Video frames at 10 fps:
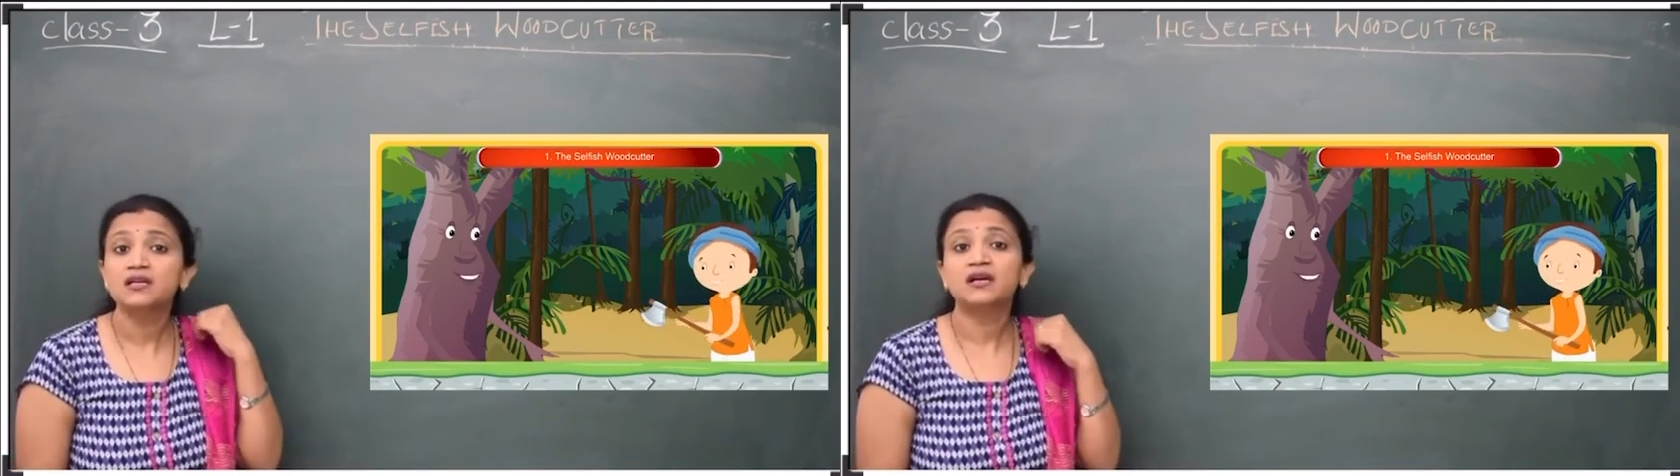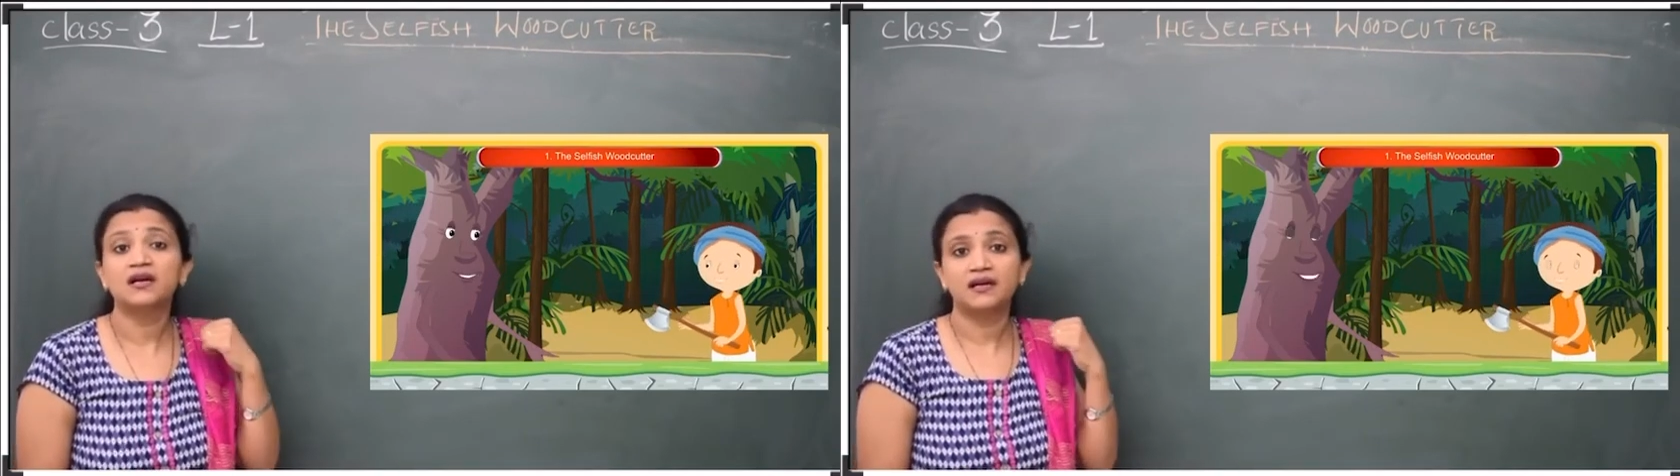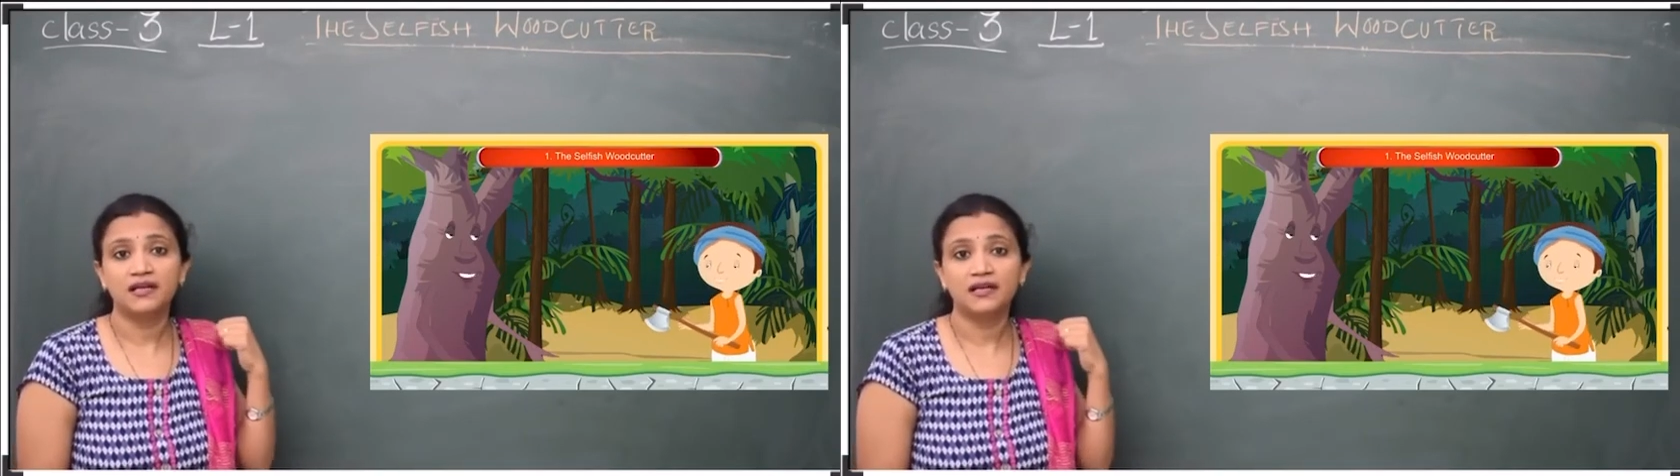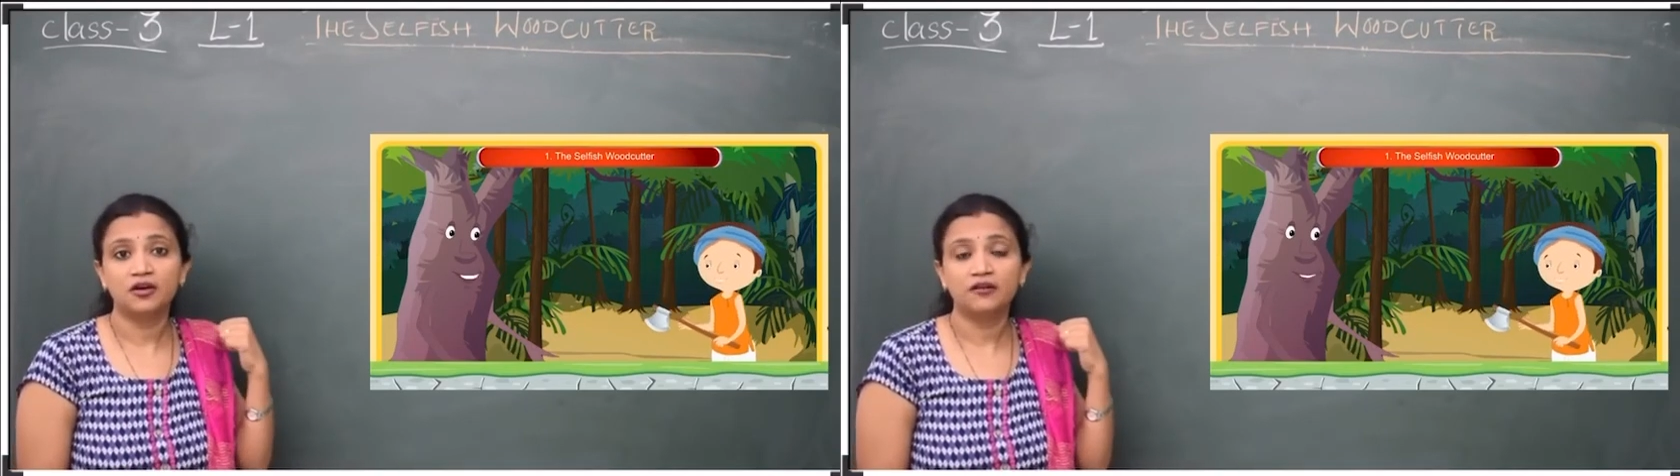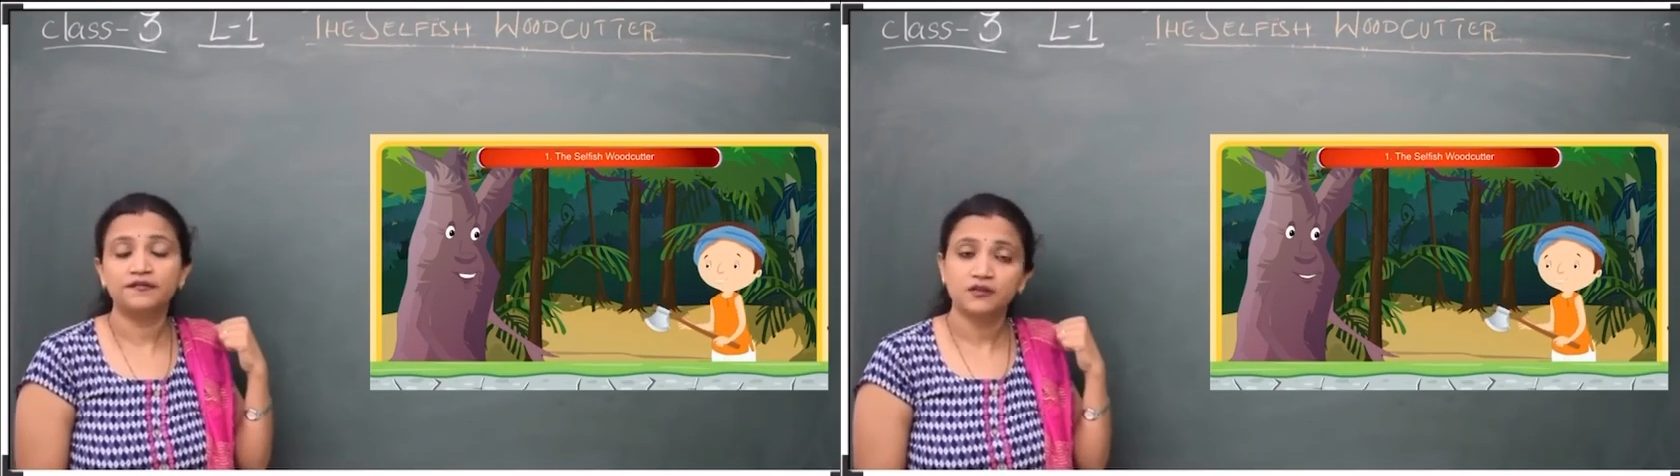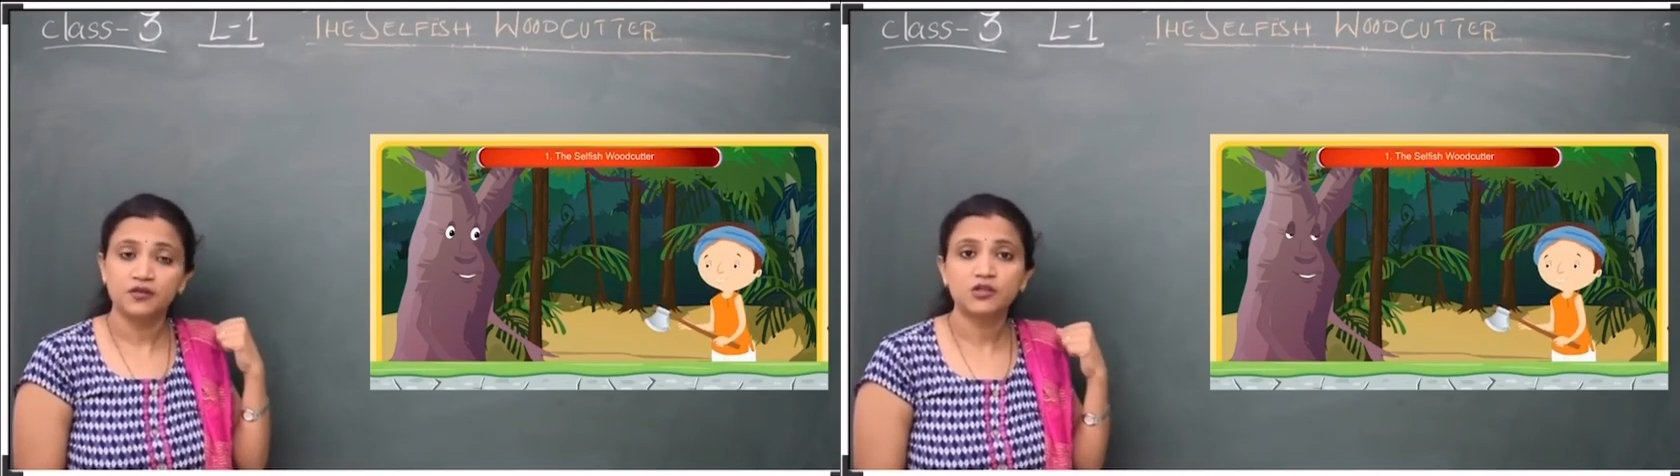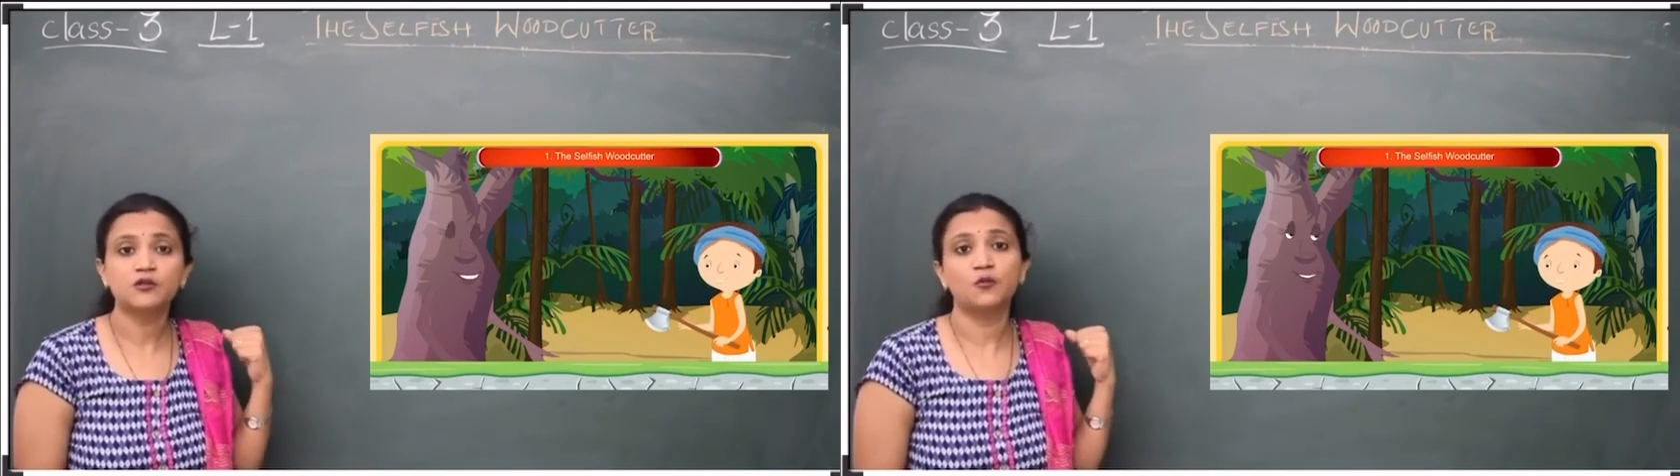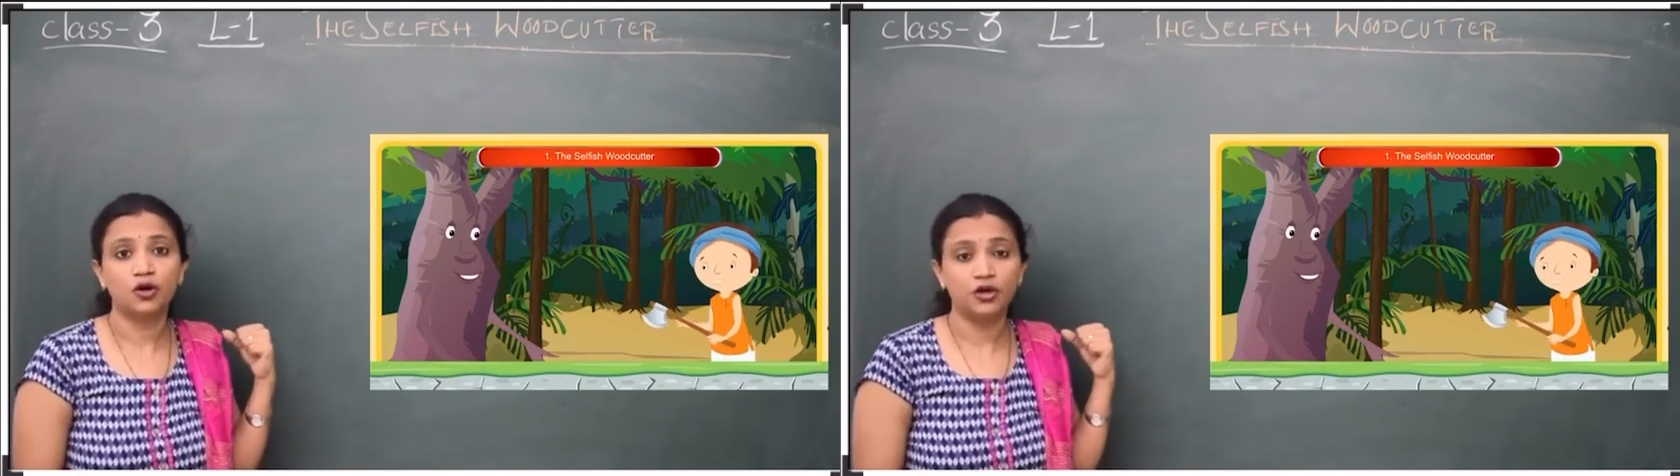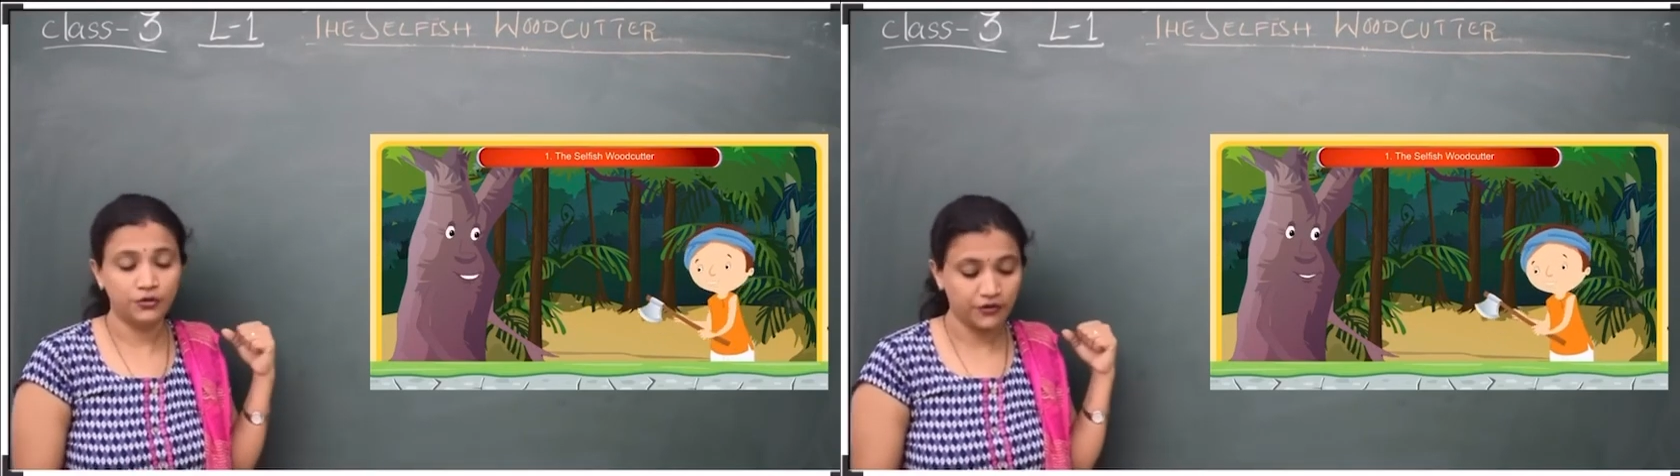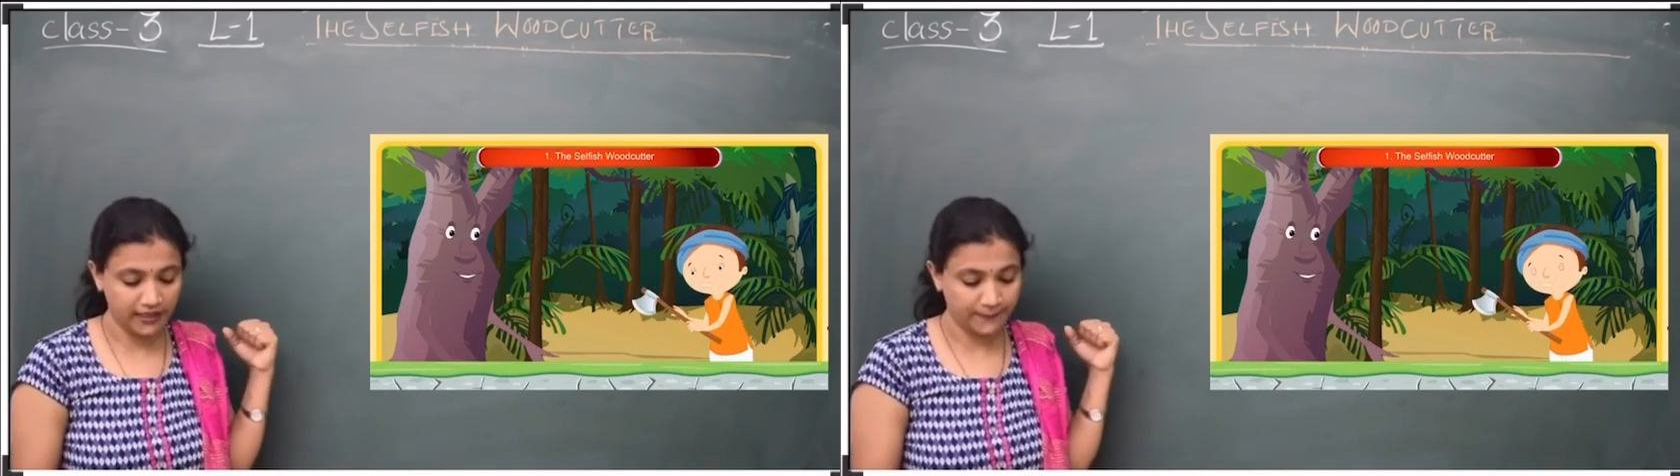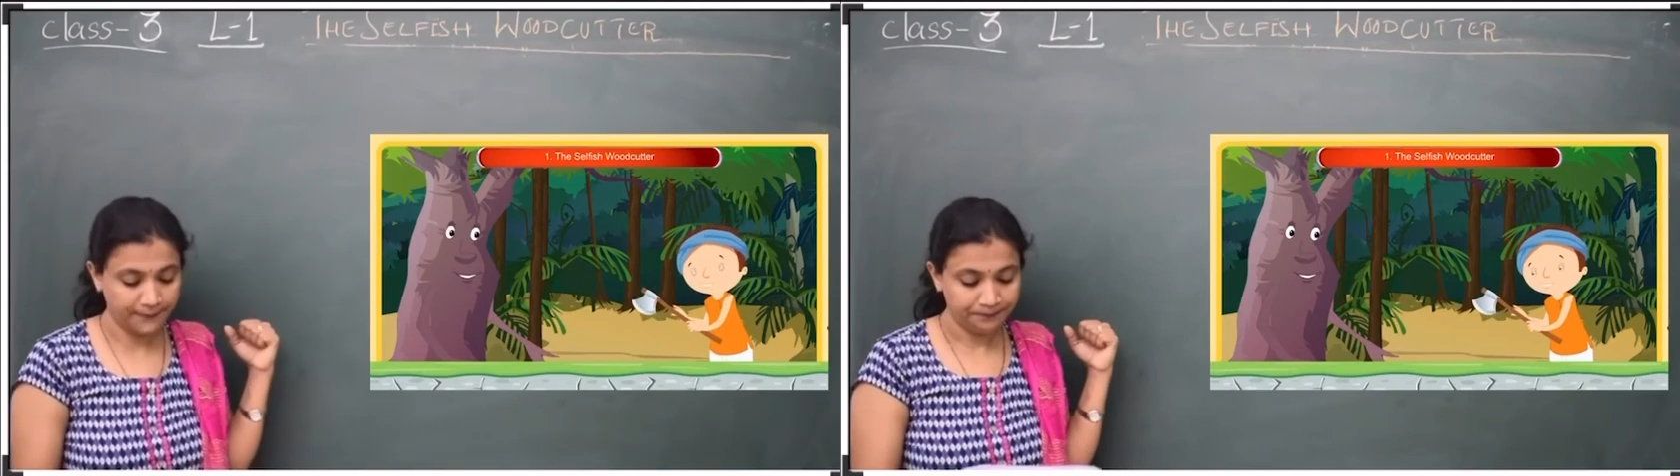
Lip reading: cutting of small tree.